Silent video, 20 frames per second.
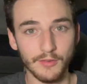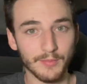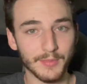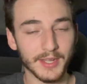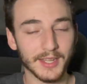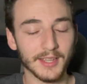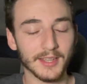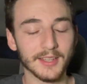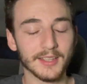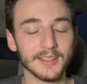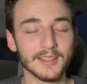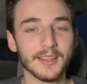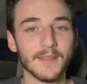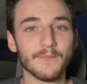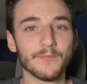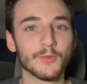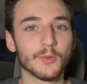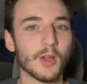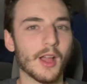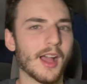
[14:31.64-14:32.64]
because
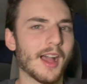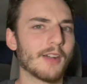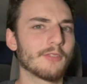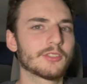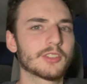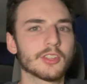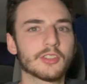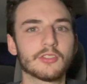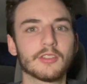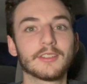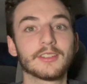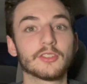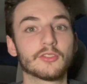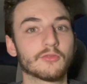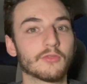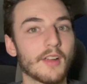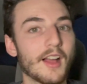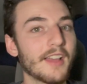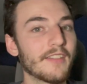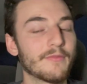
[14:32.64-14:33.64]
I was just trying to
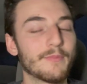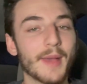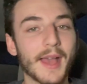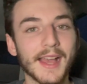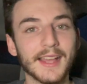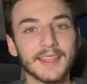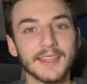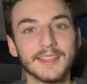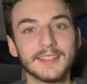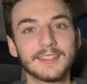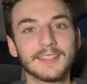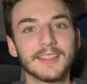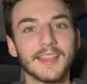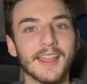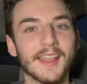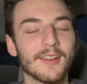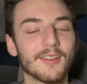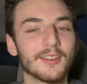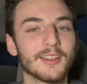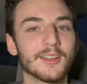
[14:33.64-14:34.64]
drive back into the
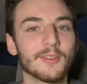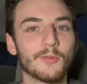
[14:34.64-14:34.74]
area